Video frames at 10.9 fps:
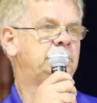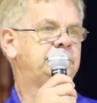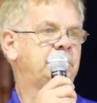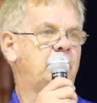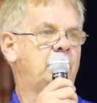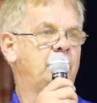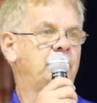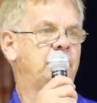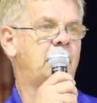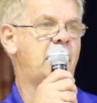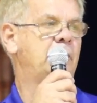
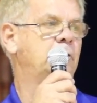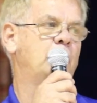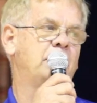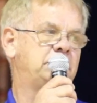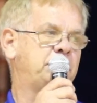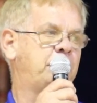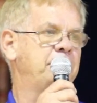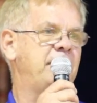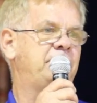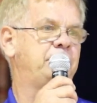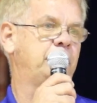So, I don't know what the
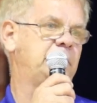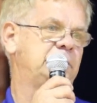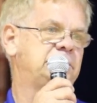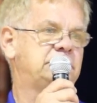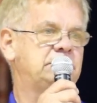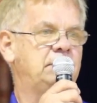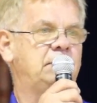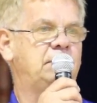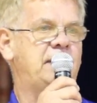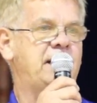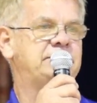permit for this
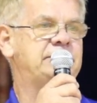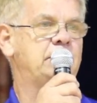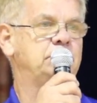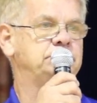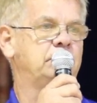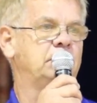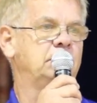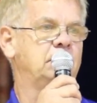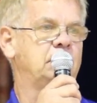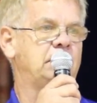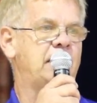Excel is going
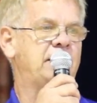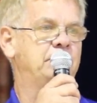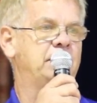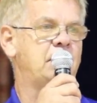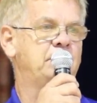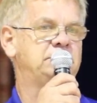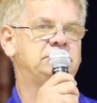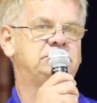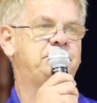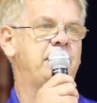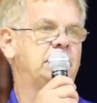to look like, but I would
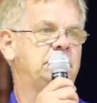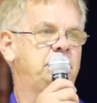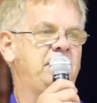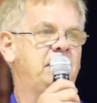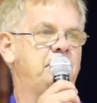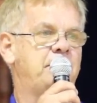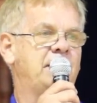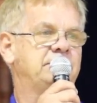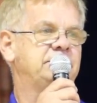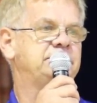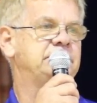suspect it to be
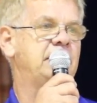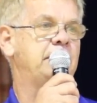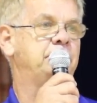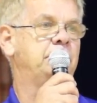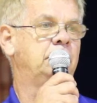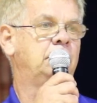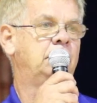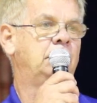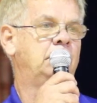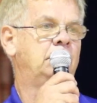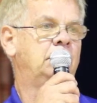about the same.
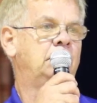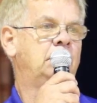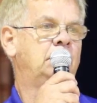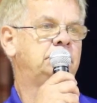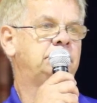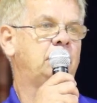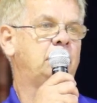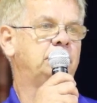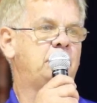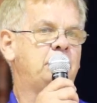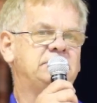
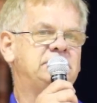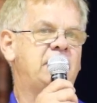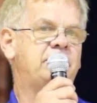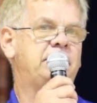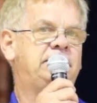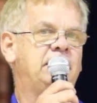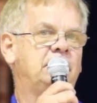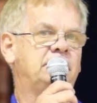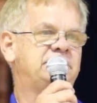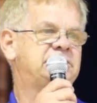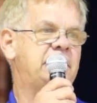So, there was nothing
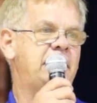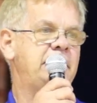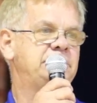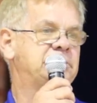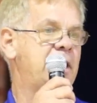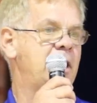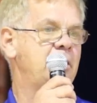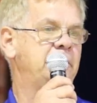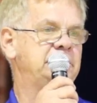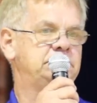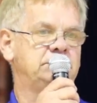telling the states,
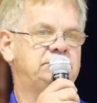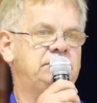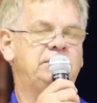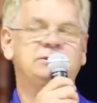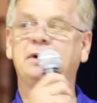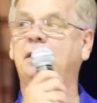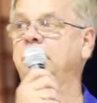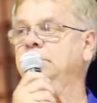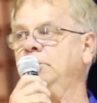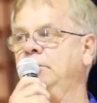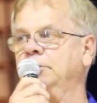counties, or cities how
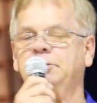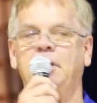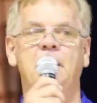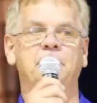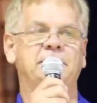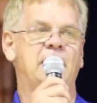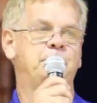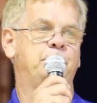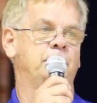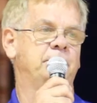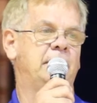to do their job in
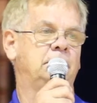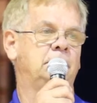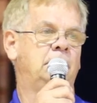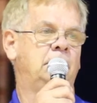that permit,